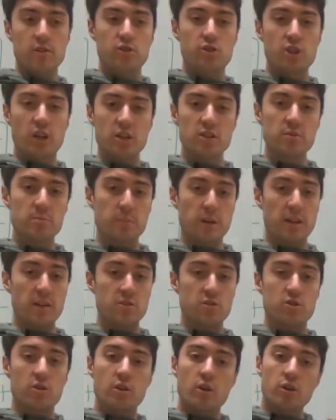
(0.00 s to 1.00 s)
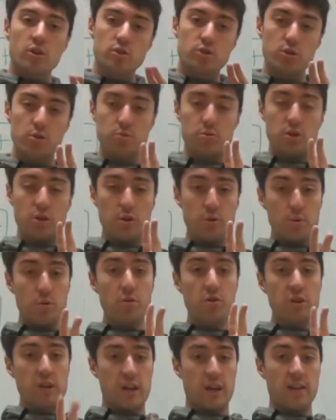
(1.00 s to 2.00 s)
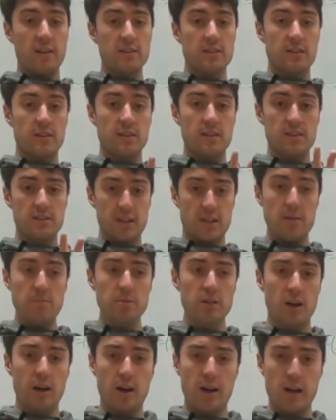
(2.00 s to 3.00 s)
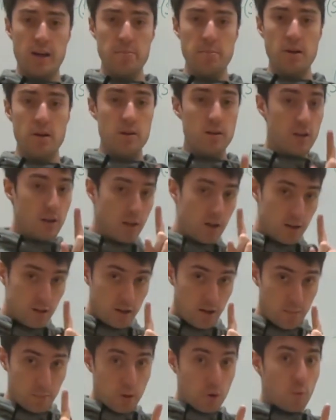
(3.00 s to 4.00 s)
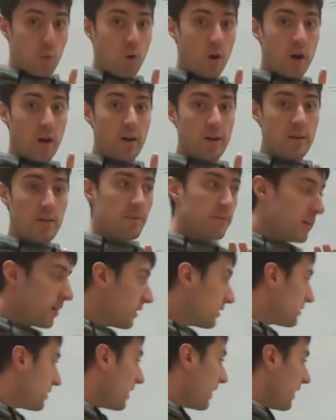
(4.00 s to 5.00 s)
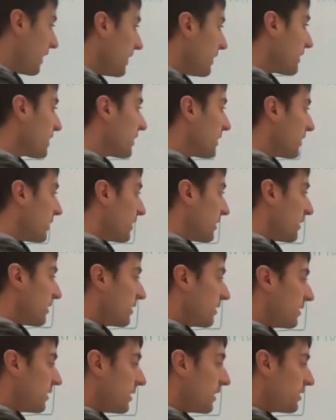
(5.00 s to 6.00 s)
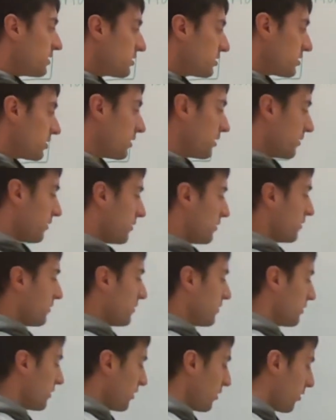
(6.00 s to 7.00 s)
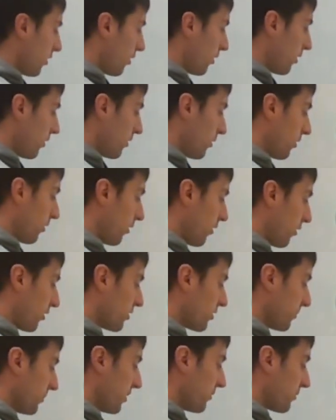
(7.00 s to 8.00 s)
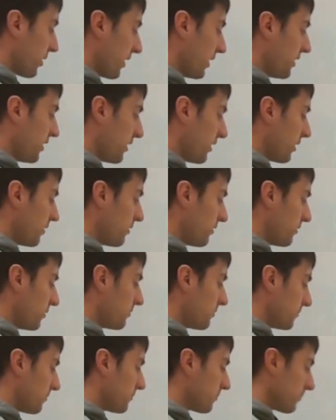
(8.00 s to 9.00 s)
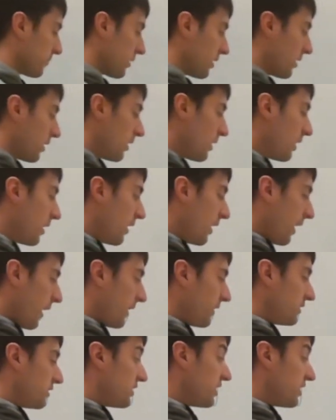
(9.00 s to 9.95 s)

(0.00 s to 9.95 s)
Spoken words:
just means do two things at the same time. Number one, take this argument right here and